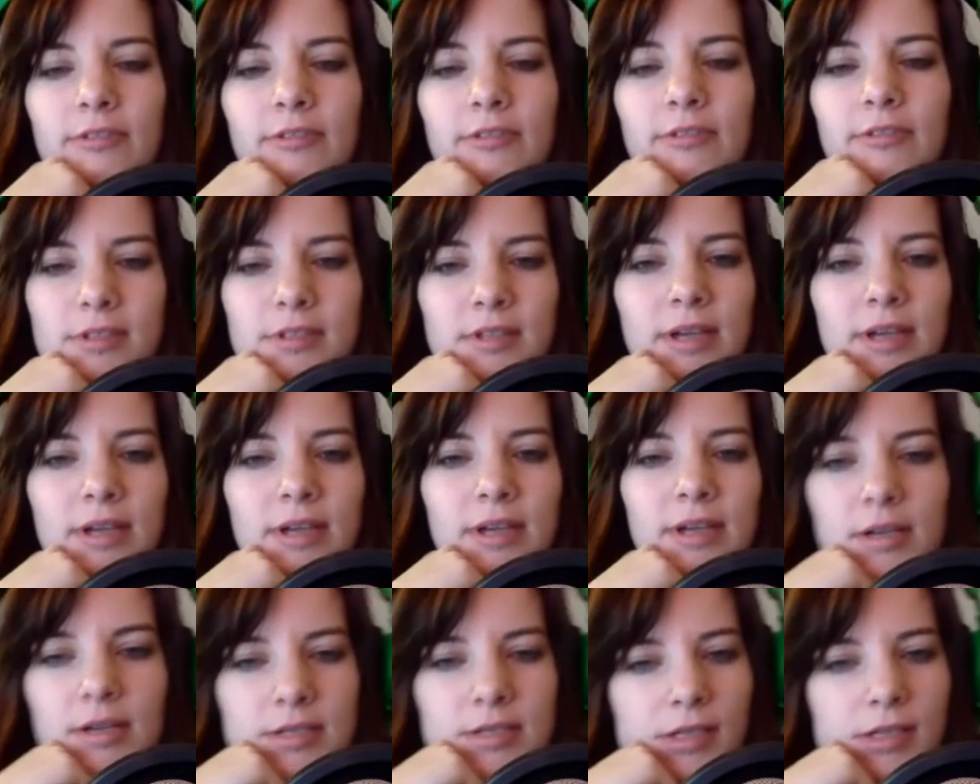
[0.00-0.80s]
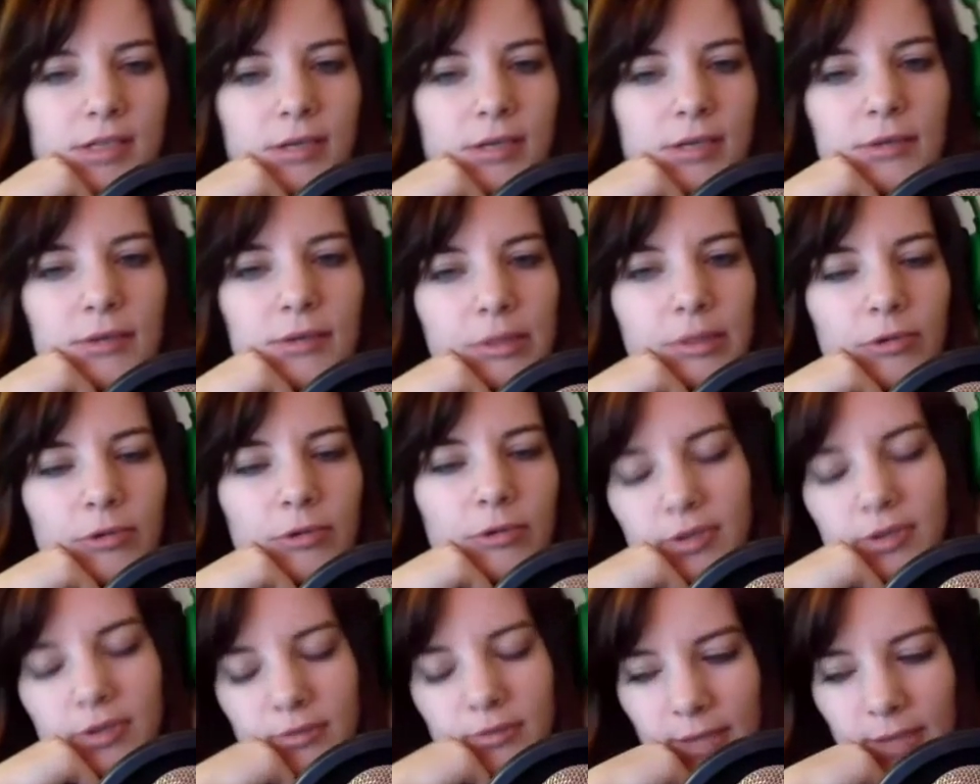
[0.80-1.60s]
decided not to go
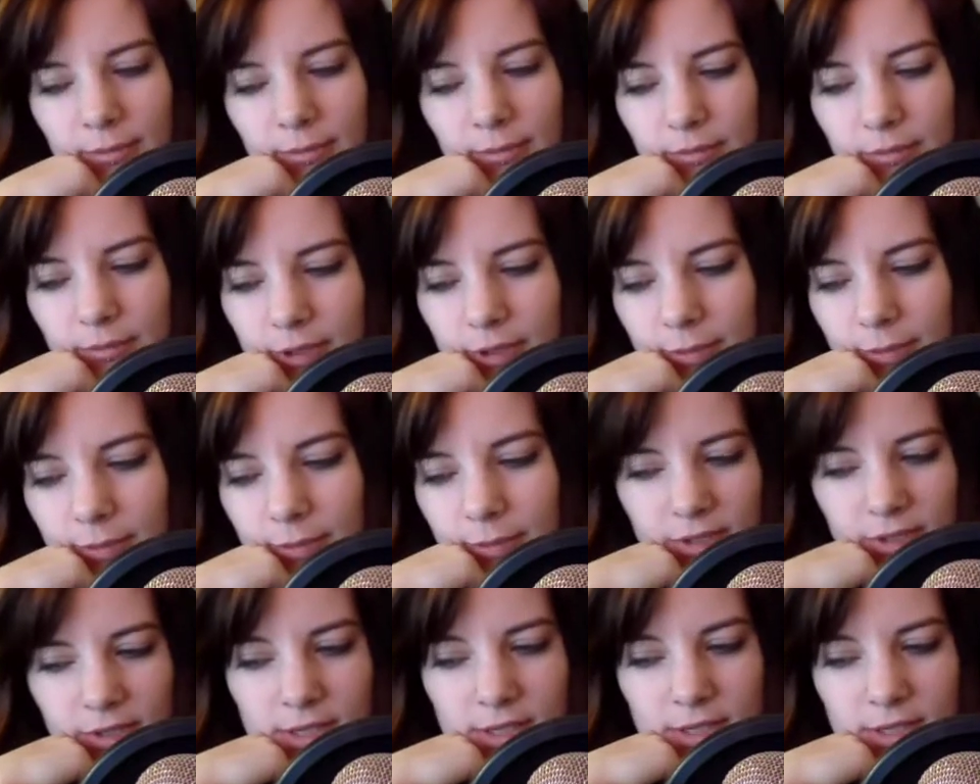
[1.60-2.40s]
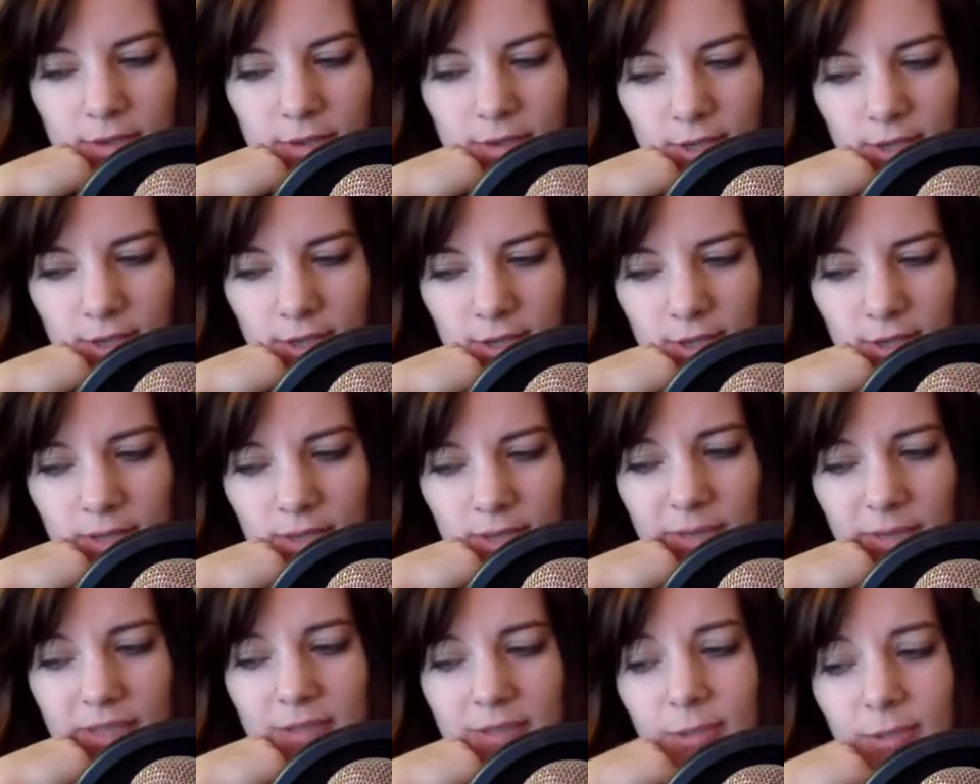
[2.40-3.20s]
anymore a couple of years ago.
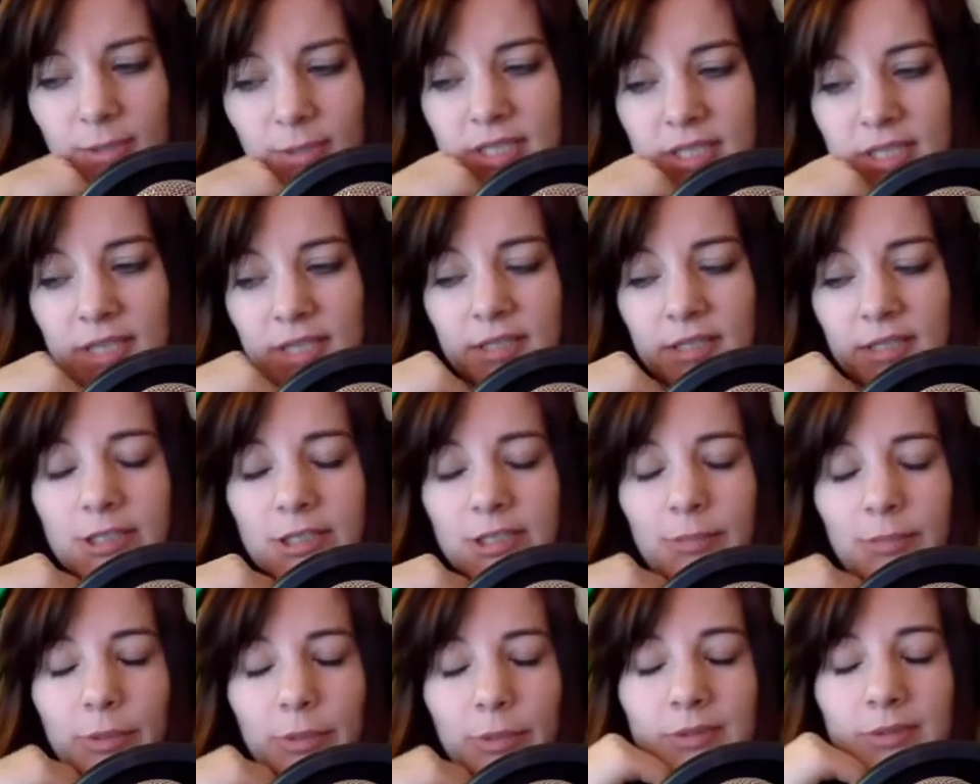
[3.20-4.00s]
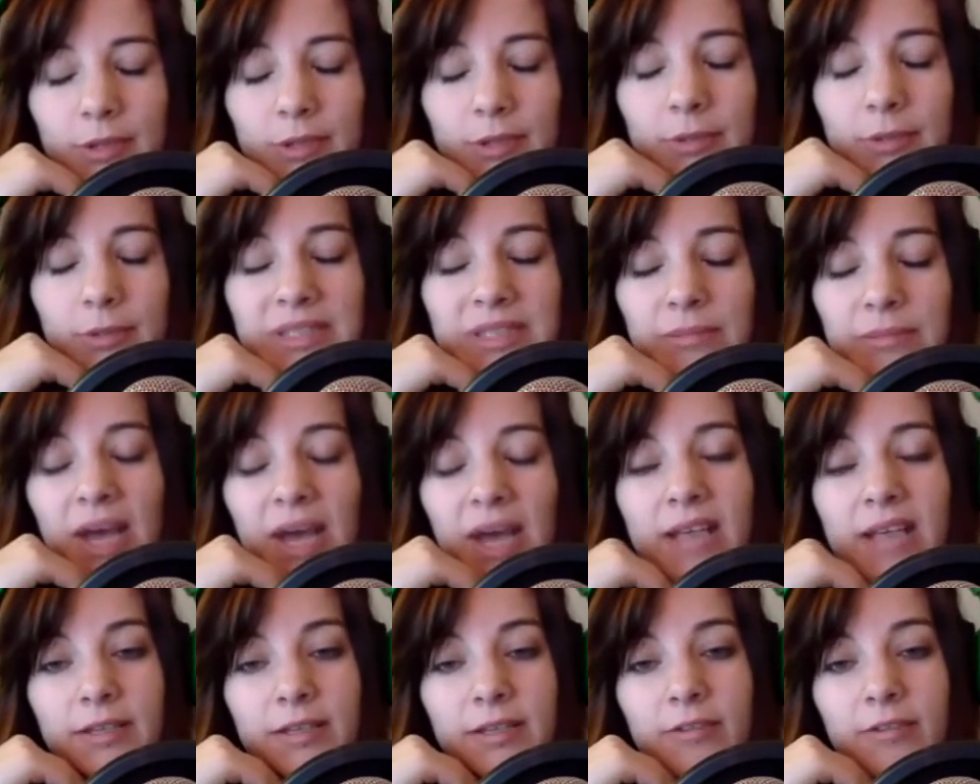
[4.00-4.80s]
It makes so much sense because their booth was always
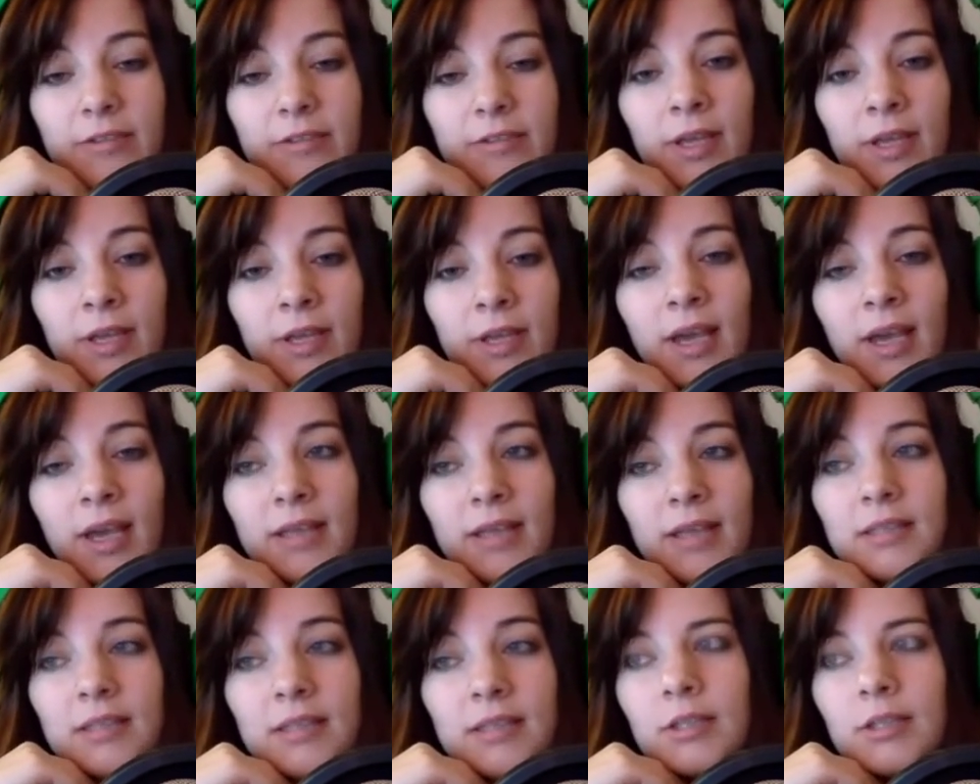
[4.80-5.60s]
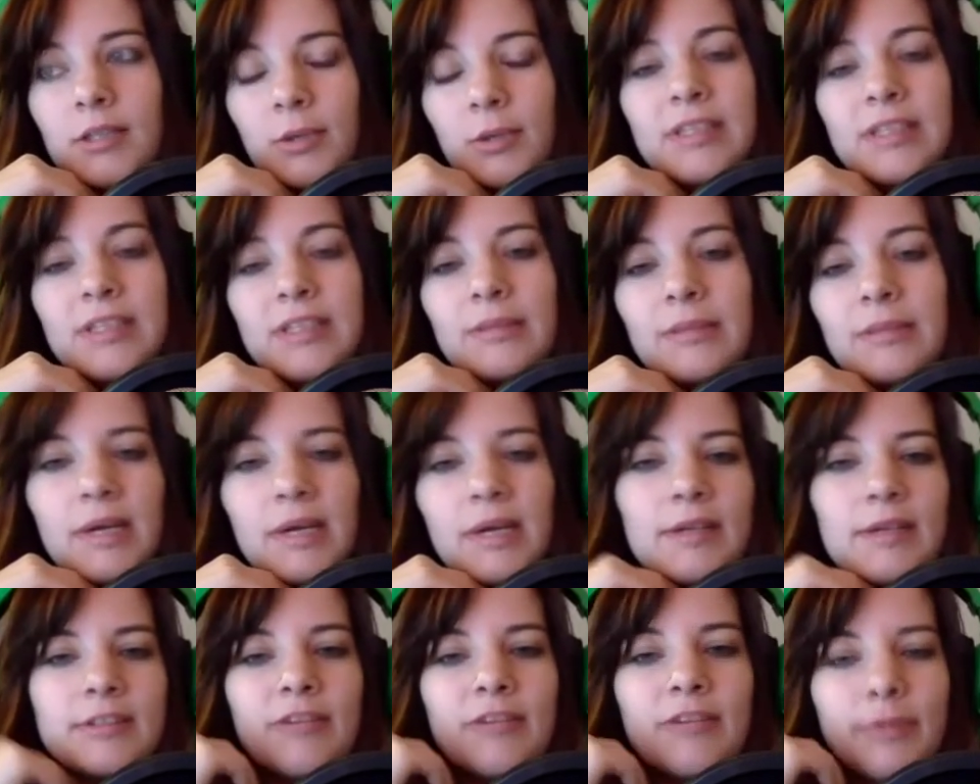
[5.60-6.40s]
massive, and going to the
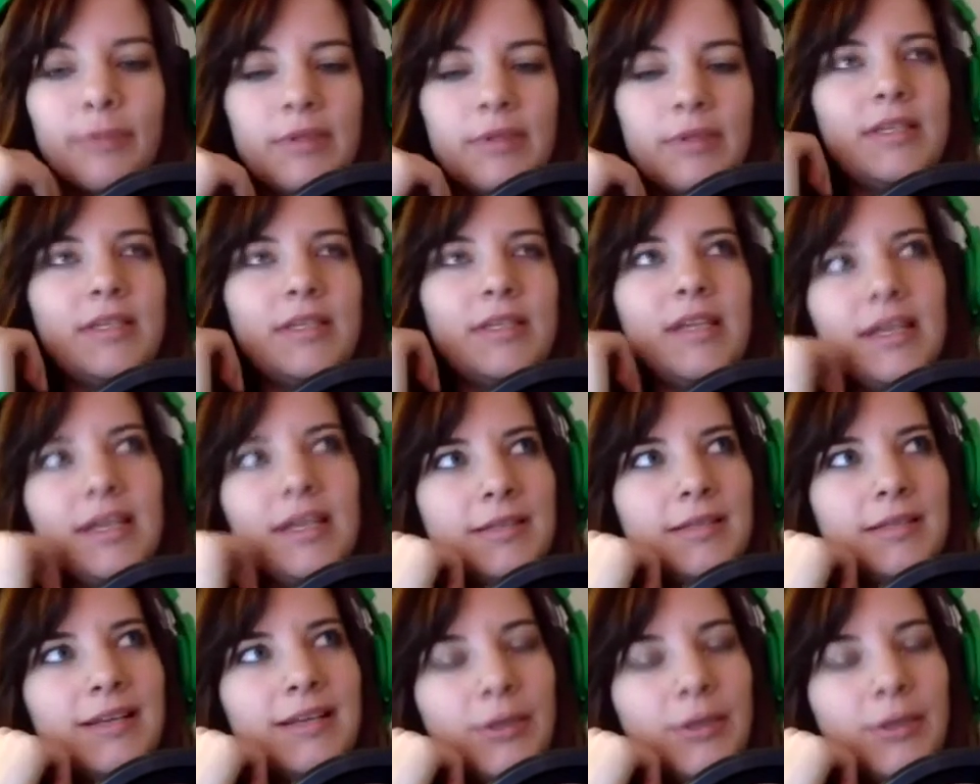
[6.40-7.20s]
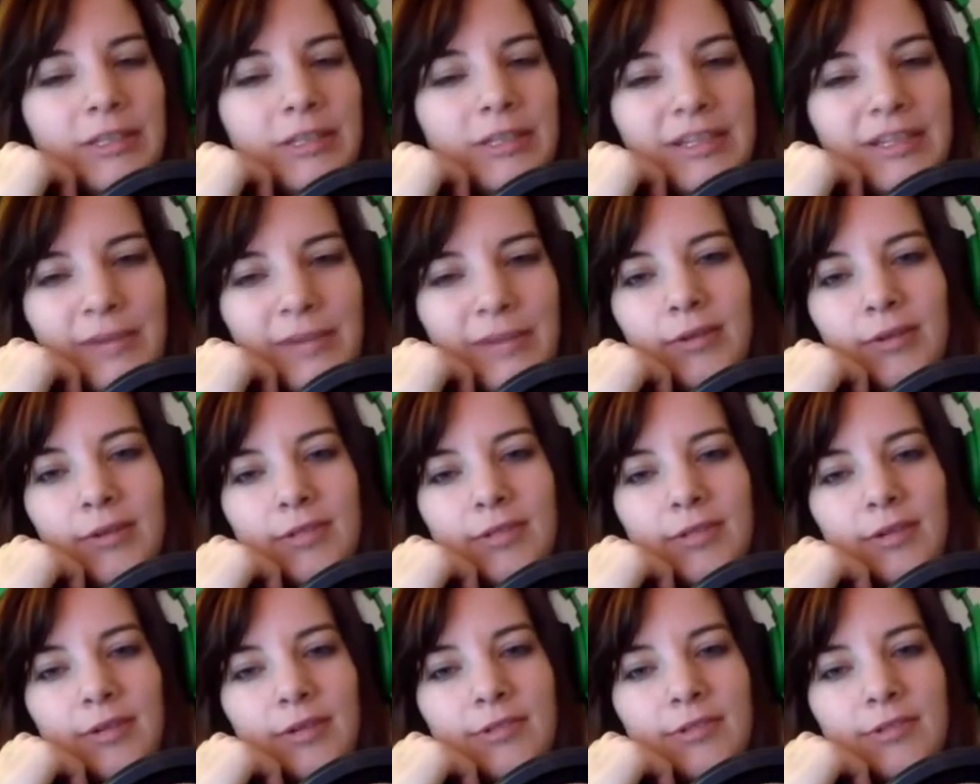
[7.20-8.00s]
Microsoft booth at CES is like going to the
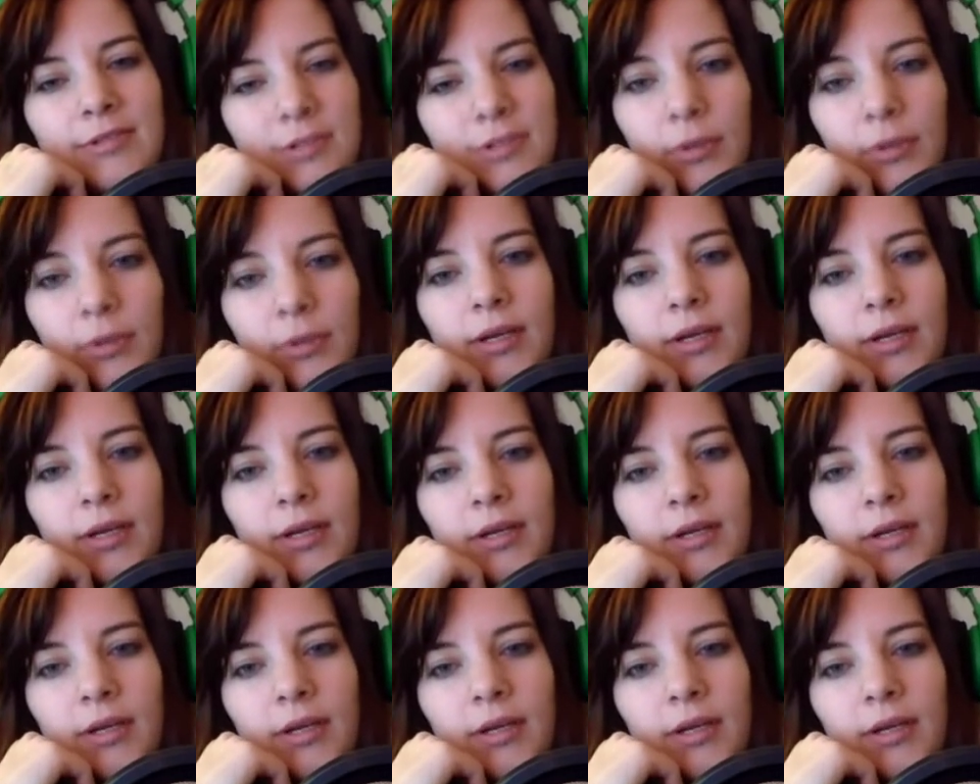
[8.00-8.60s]
Microsoft store.